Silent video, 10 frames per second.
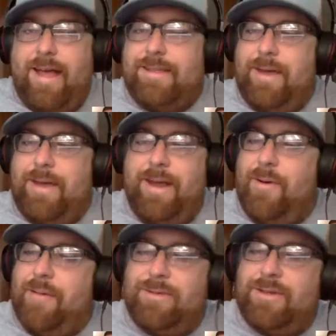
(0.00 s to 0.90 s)
That's my number
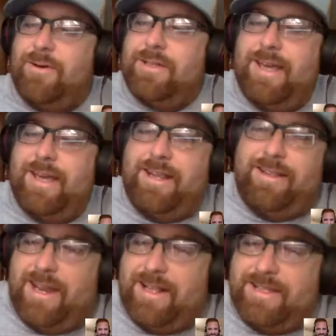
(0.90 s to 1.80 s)
one. I'm so excited
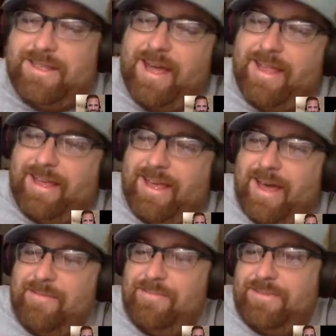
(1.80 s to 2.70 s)
that
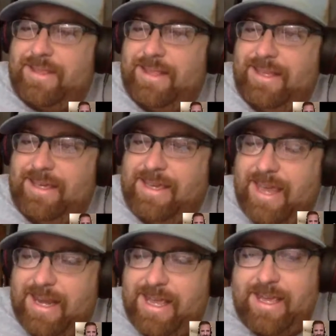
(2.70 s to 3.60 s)
I'm
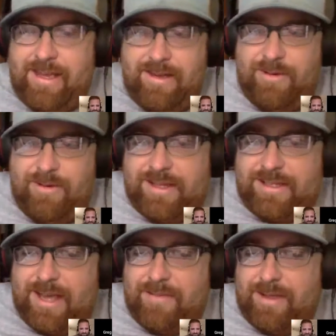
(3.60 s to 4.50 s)
giddy with
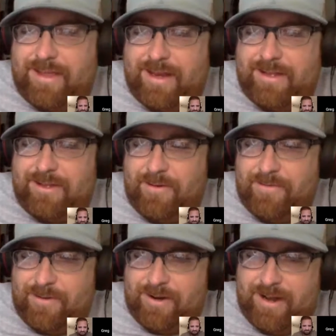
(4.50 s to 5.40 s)
excitement that it's
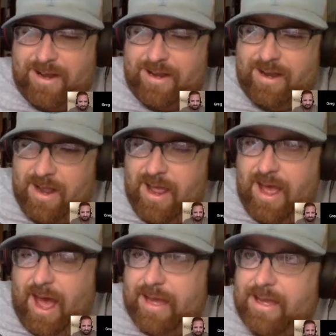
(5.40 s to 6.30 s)
over, and
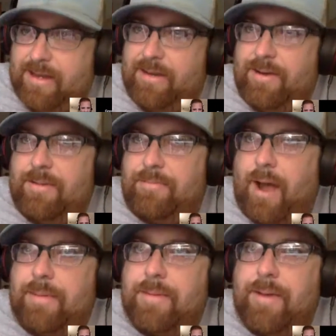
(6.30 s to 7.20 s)
I can
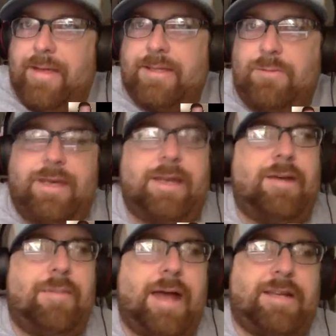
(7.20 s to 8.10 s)
probably by this weekend
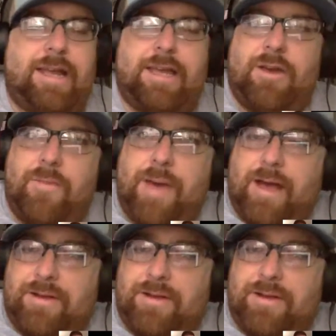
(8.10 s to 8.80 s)
imagine I can go back on